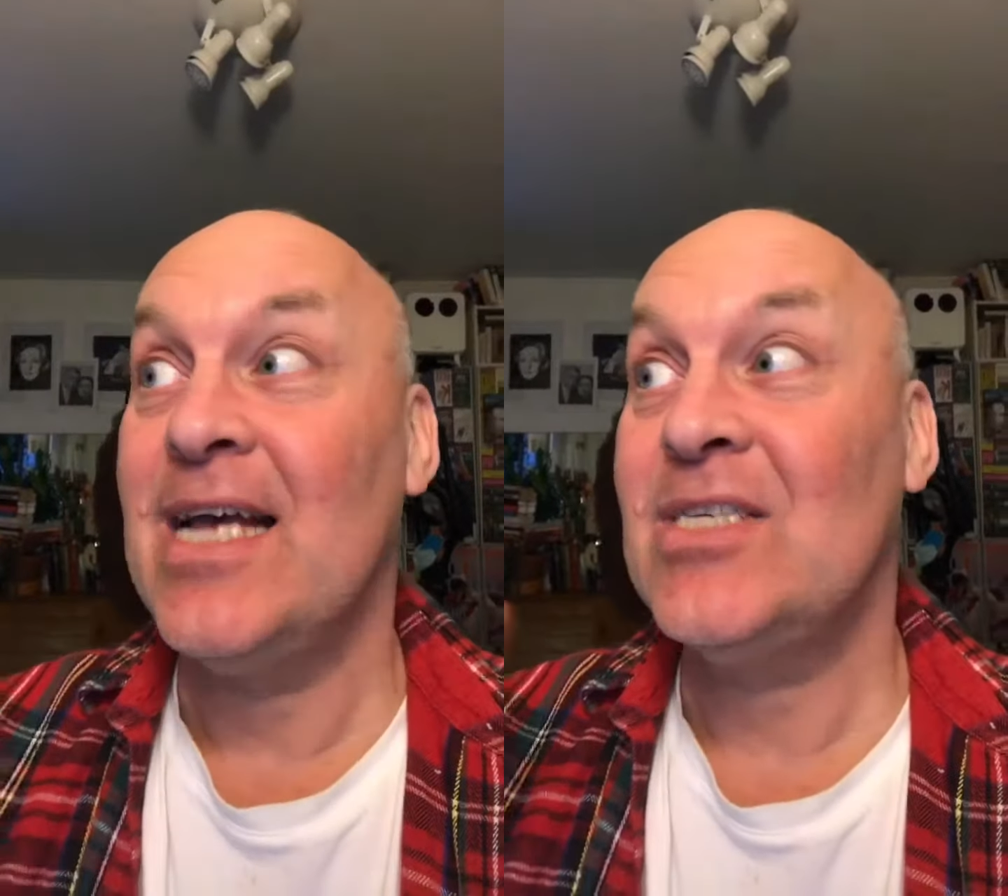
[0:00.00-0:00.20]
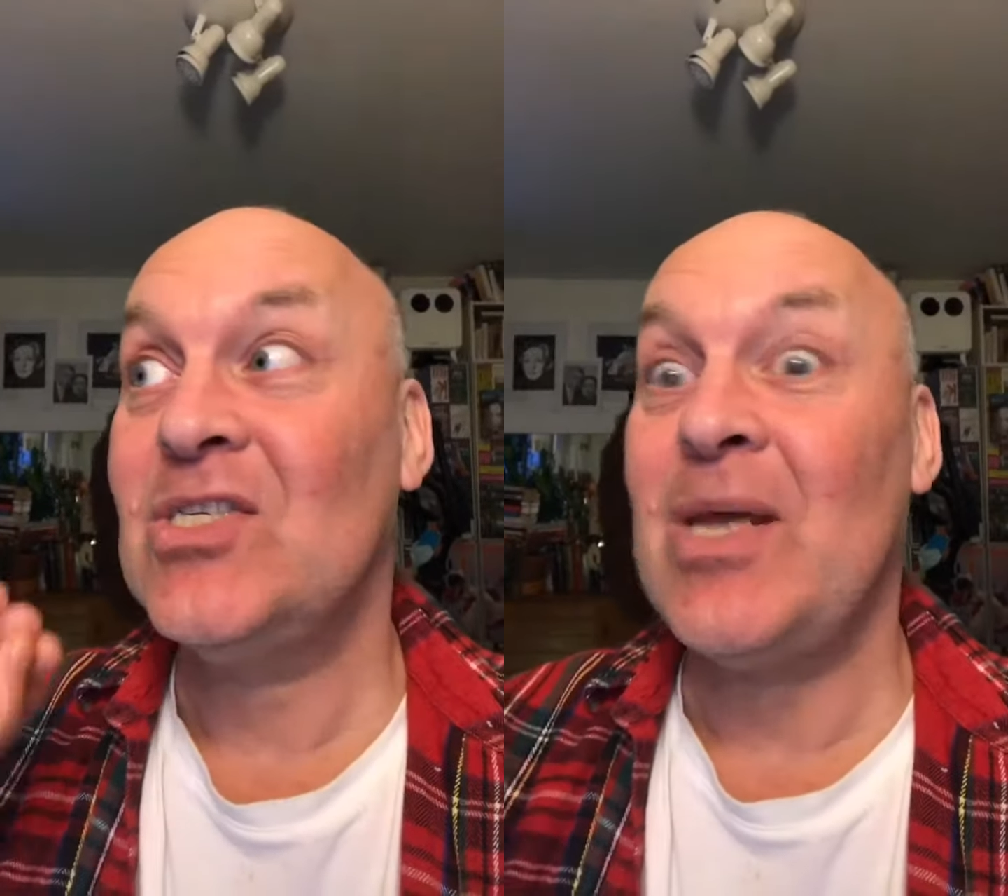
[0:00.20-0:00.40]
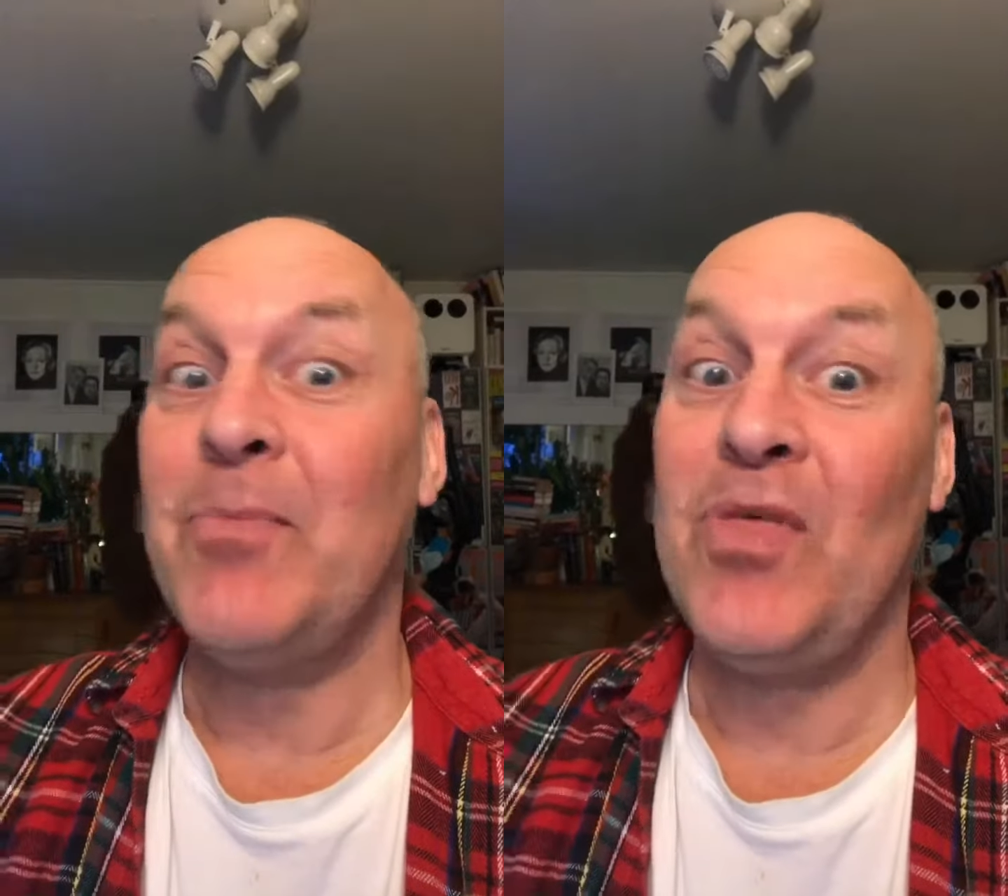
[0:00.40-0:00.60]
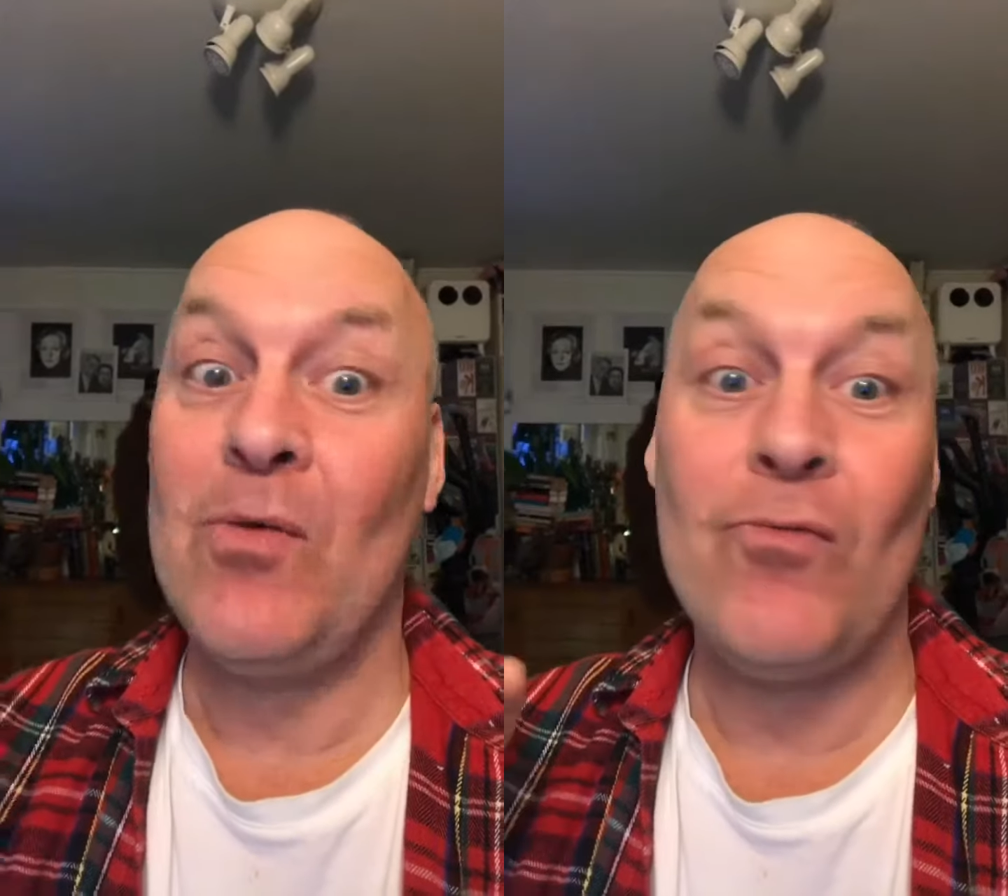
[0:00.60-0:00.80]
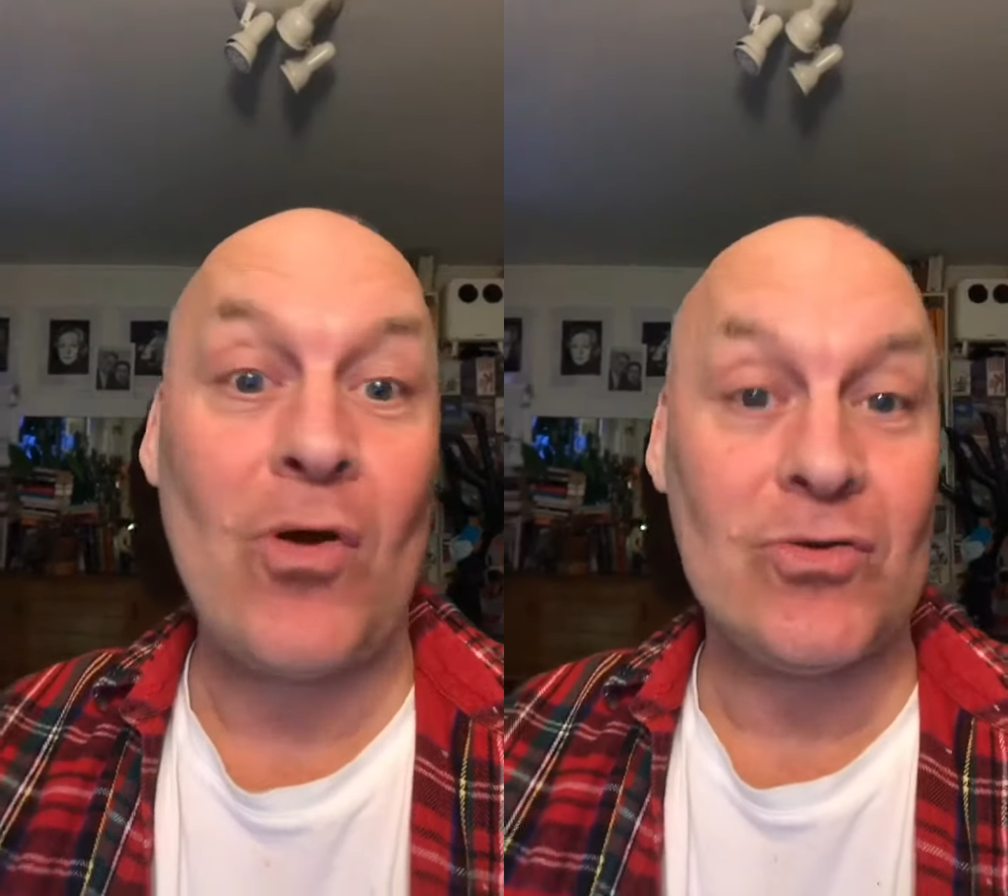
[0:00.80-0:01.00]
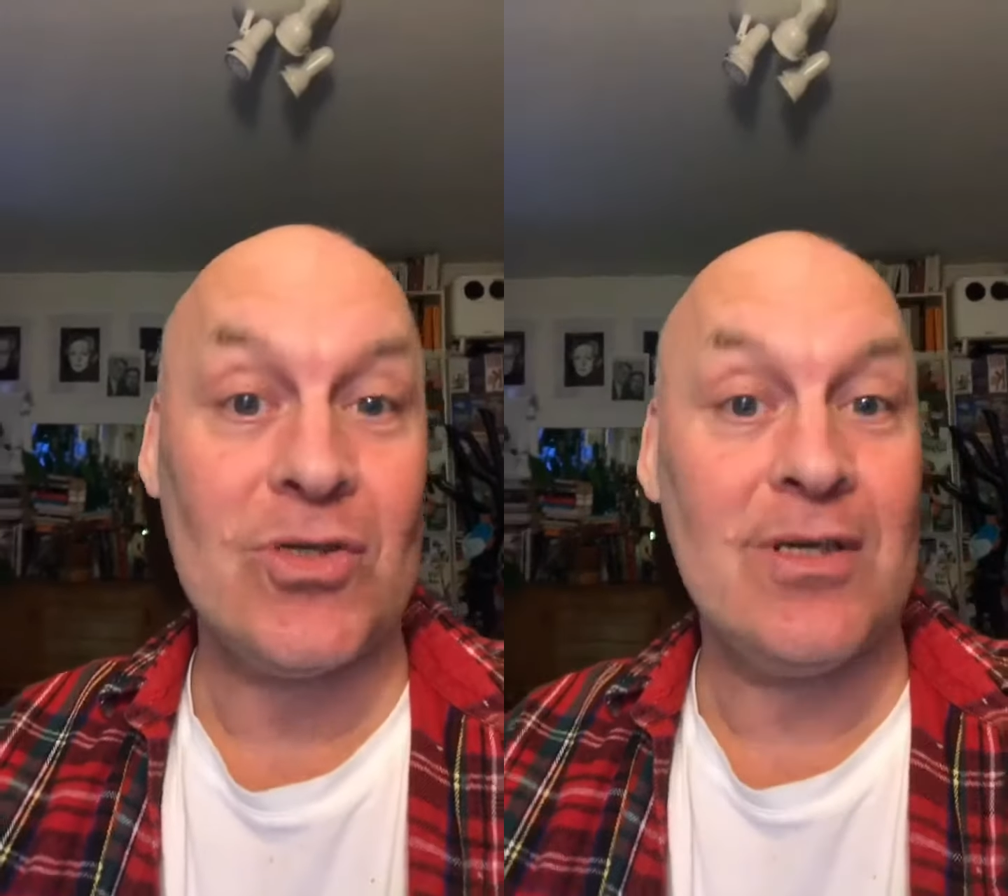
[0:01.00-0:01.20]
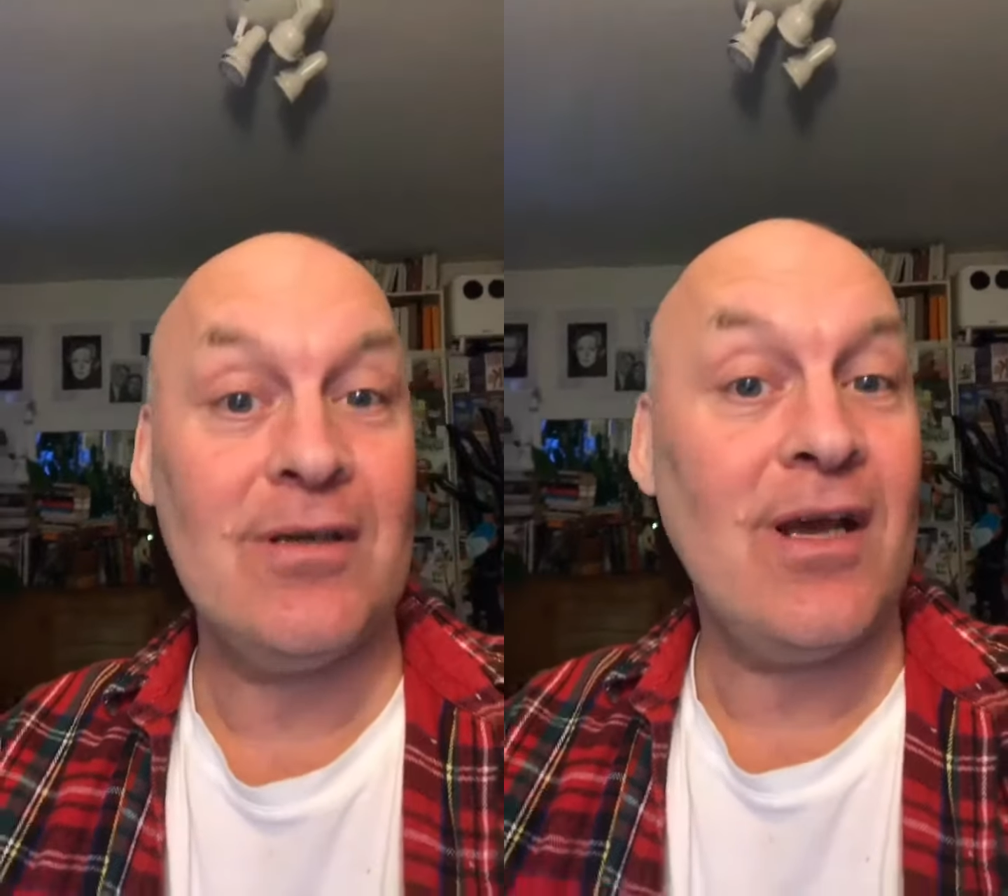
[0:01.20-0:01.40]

Something Broughton